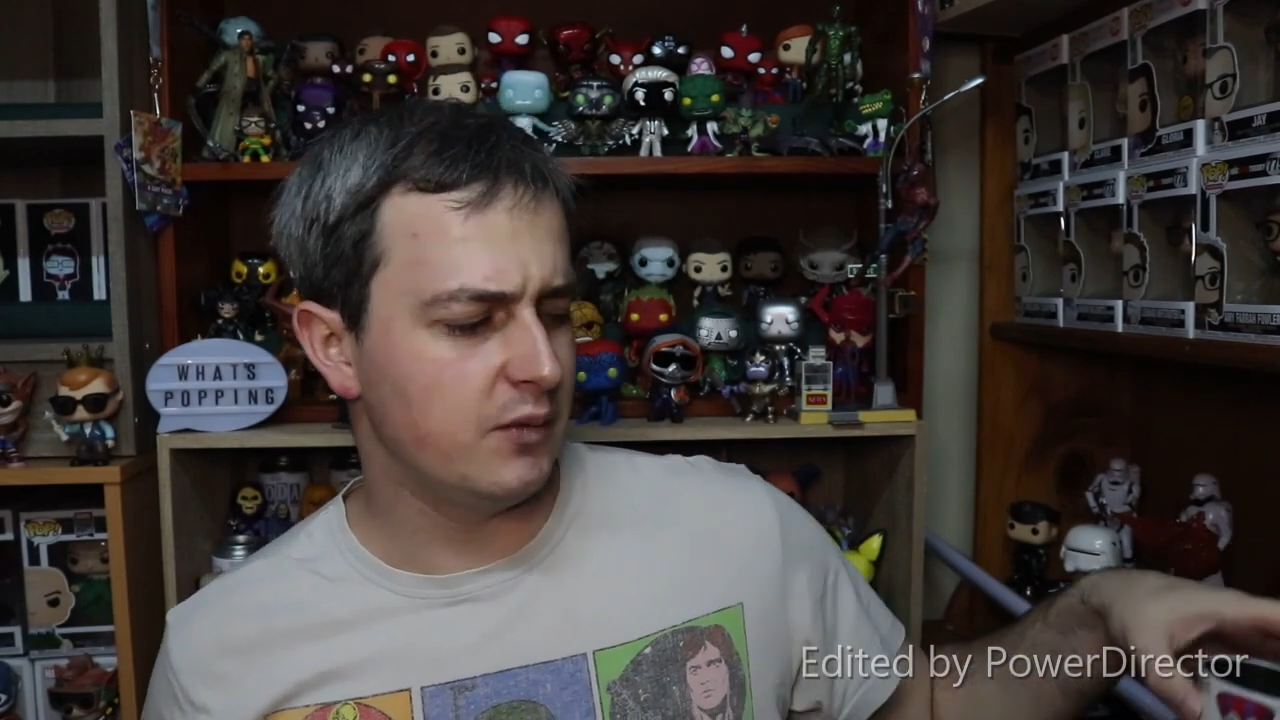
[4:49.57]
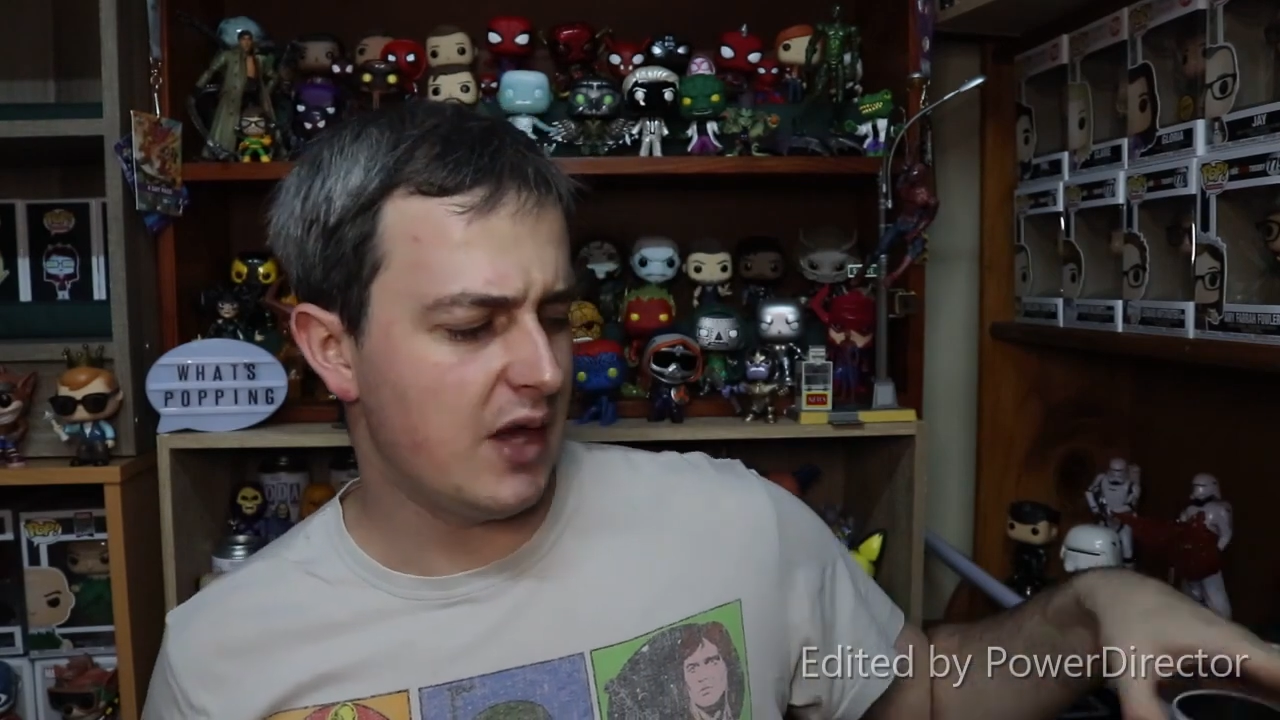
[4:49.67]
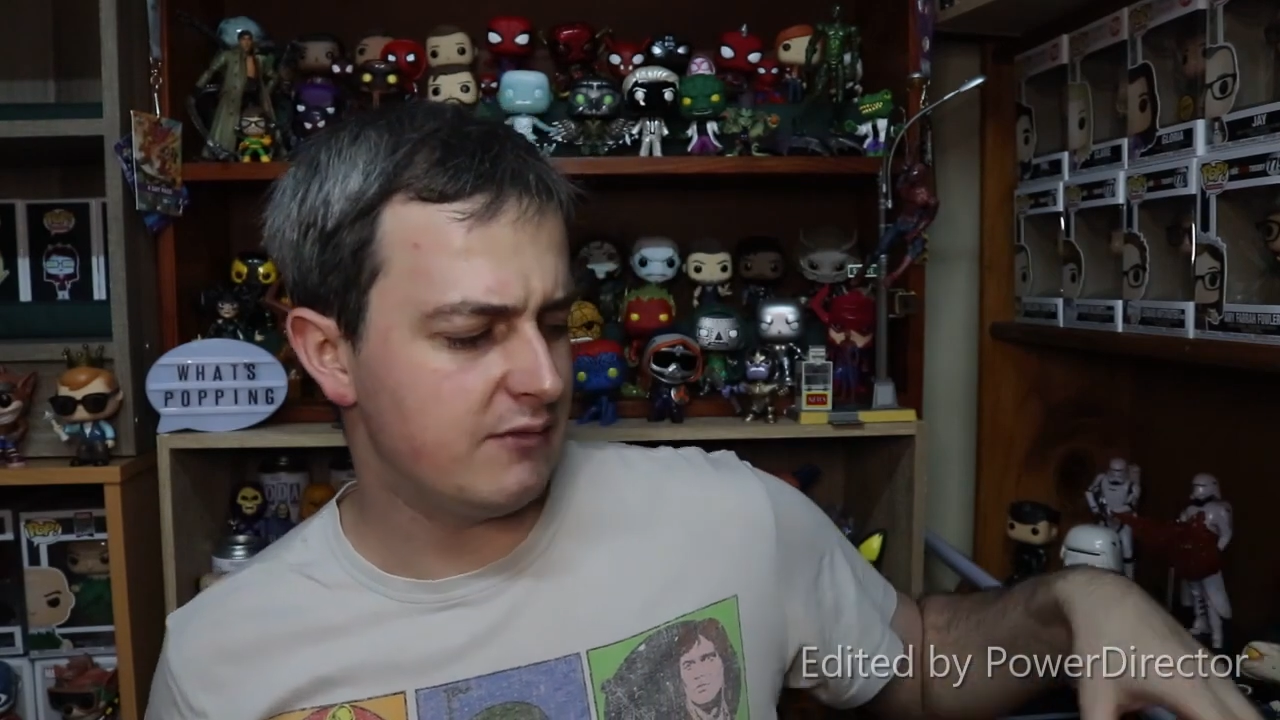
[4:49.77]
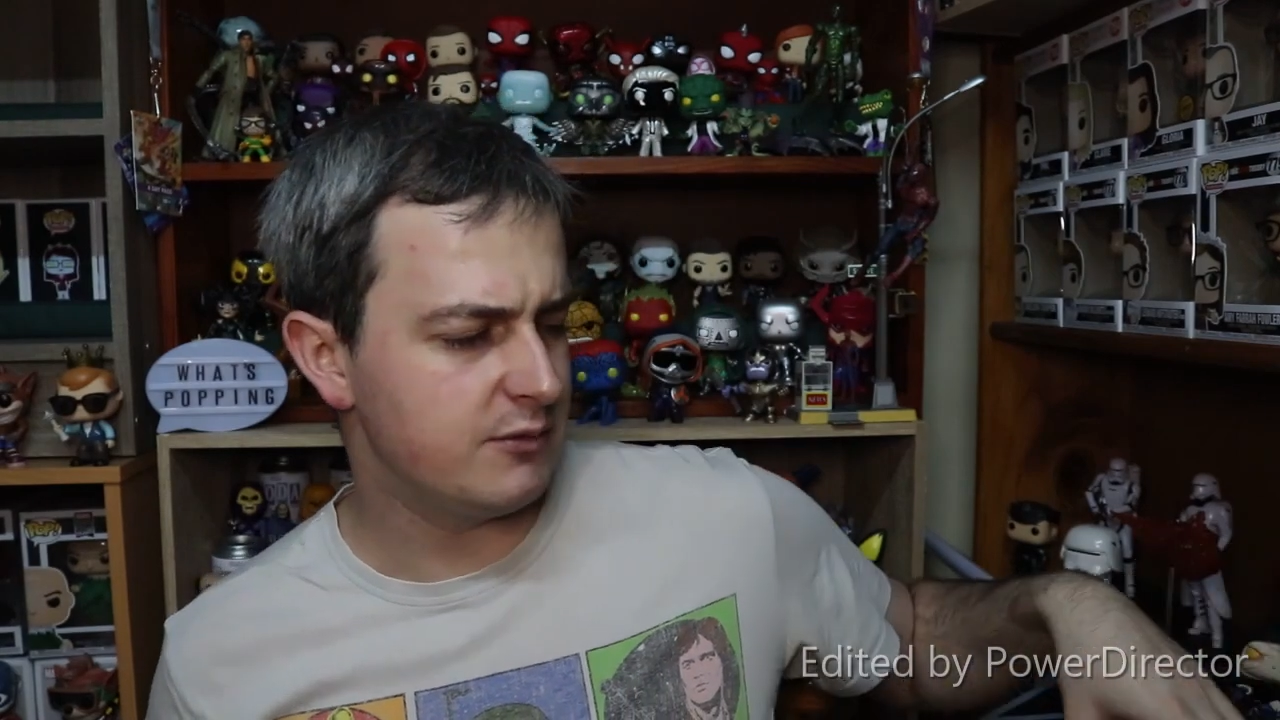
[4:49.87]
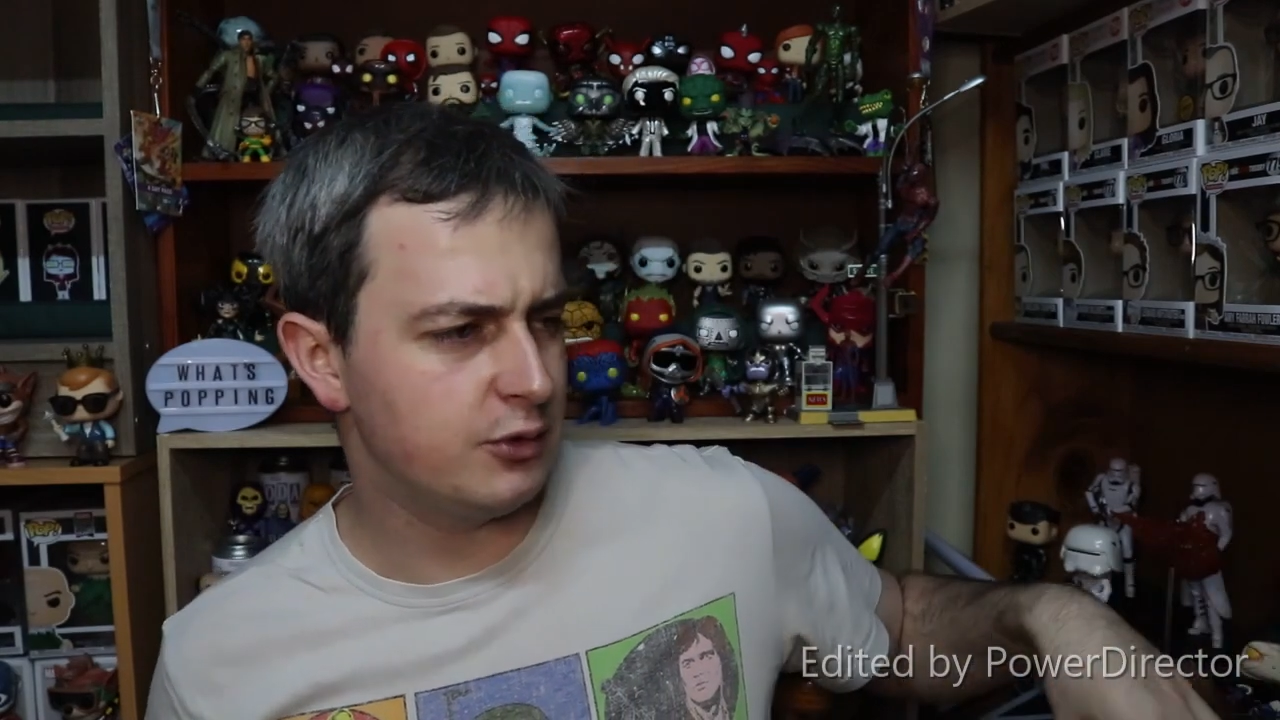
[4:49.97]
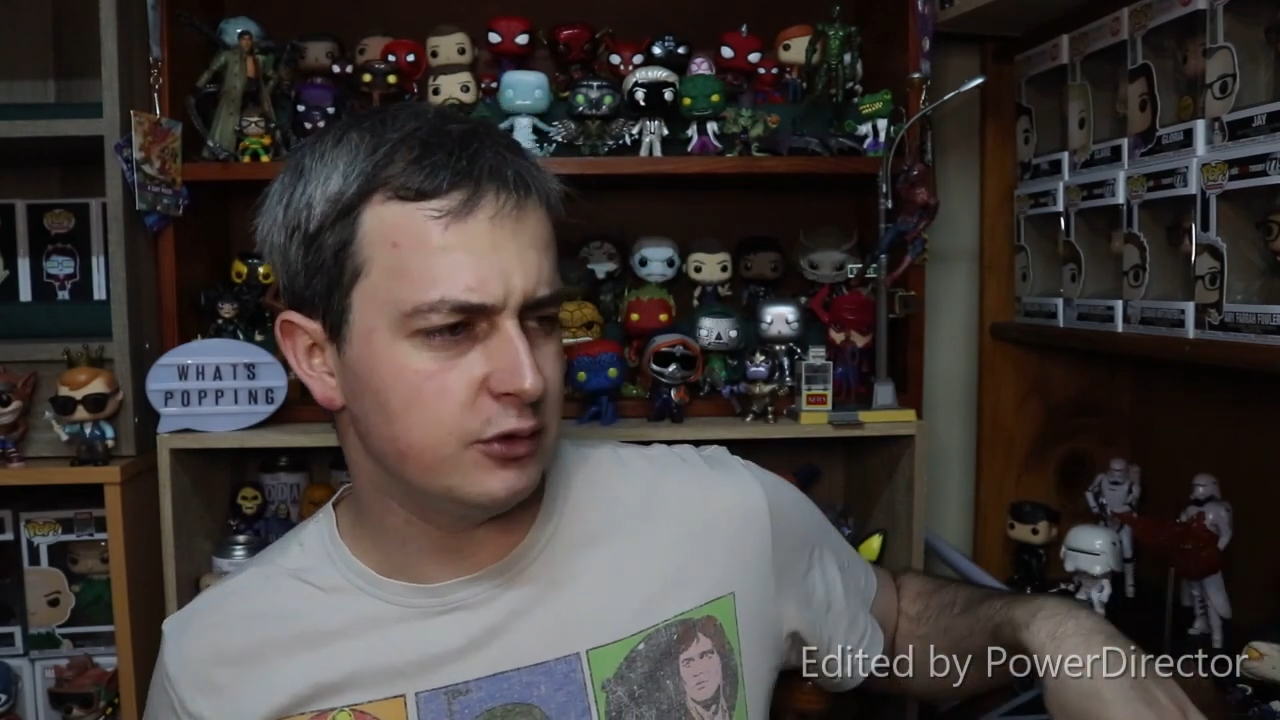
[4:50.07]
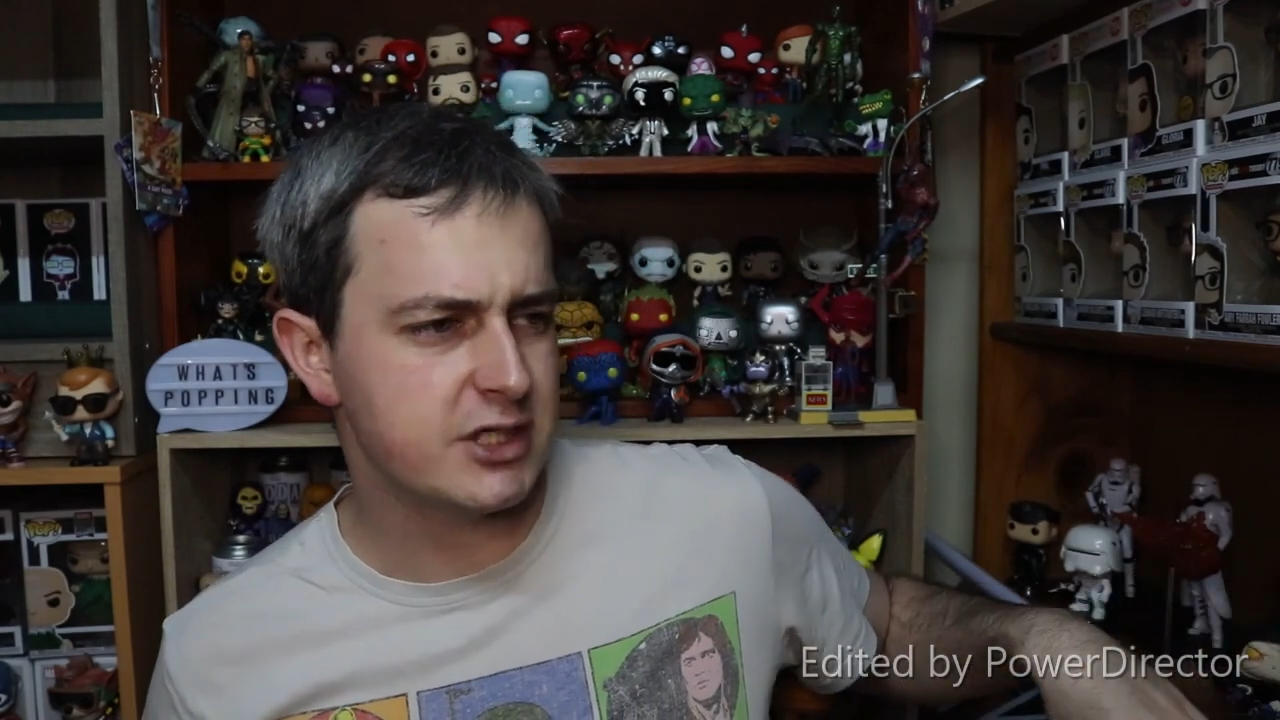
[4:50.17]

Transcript: We haven't pulled